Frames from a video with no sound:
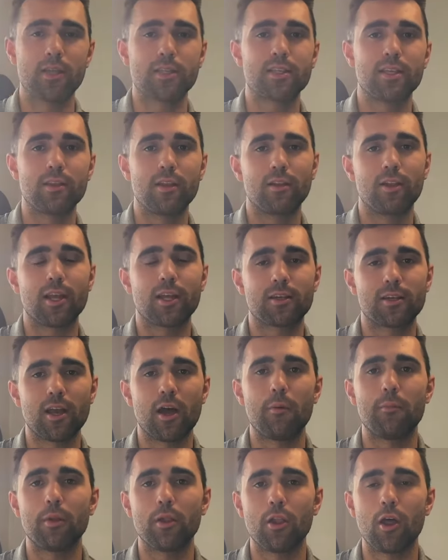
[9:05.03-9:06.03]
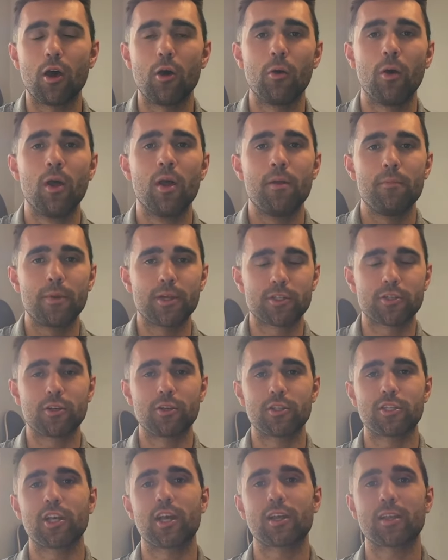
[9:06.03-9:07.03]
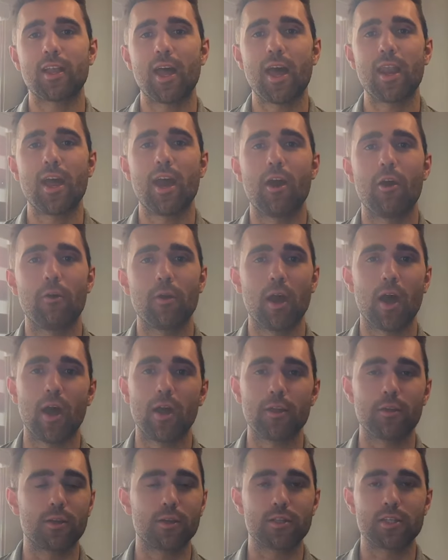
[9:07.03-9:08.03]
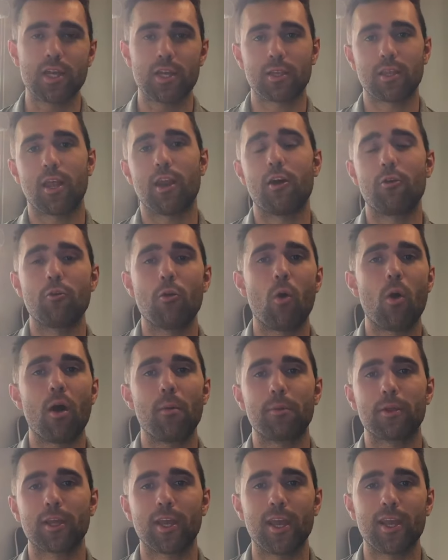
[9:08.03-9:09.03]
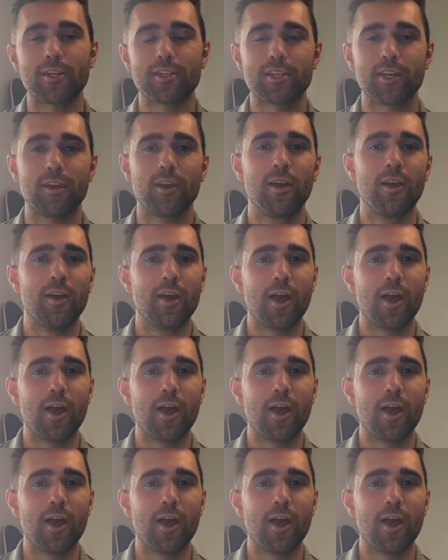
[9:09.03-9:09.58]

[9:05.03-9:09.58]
it's in the link down below. Make sure to check that out. You can check that out, no obligation.